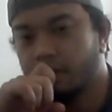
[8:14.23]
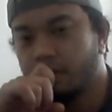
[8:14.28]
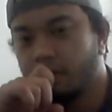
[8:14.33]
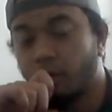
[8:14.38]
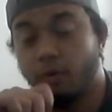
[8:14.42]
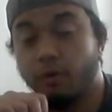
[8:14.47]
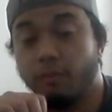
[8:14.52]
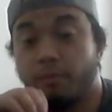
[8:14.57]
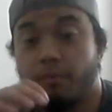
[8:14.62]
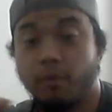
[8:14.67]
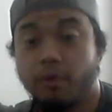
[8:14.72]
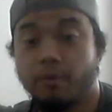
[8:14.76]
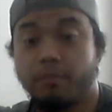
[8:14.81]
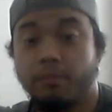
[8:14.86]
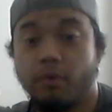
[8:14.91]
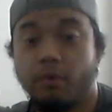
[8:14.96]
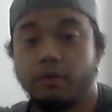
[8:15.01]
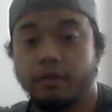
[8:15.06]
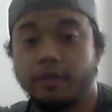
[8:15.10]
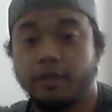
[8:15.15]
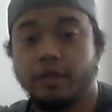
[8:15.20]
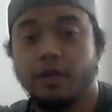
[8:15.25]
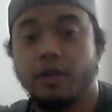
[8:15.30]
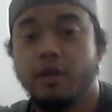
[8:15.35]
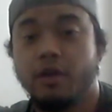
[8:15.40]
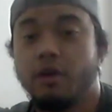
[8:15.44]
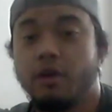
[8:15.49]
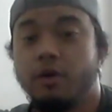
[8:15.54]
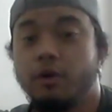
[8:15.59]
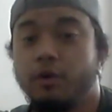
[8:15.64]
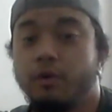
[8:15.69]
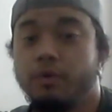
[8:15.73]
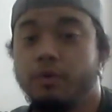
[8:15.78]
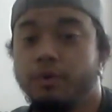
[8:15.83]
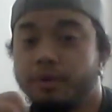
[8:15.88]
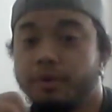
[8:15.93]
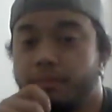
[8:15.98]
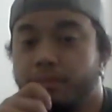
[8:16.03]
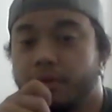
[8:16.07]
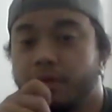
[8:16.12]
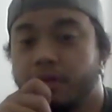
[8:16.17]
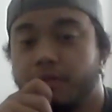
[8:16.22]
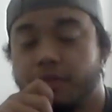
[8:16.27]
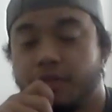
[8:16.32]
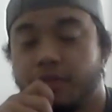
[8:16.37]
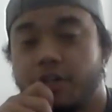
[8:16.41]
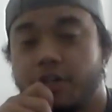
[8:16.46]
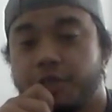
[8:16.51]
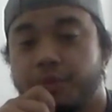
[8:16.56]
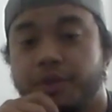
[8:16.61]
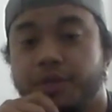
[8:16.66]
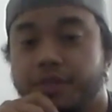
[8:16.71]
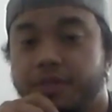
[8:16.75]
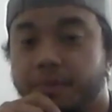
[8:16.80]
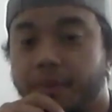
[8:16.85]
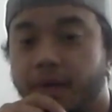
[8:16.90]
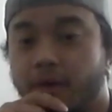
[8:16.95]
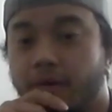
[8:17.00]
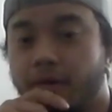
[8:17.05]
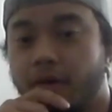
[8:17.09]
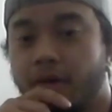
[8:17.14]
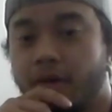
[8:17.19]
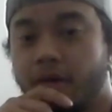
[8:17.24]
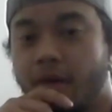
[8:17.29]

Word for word: Or more importantly, who the book of Joshua is about?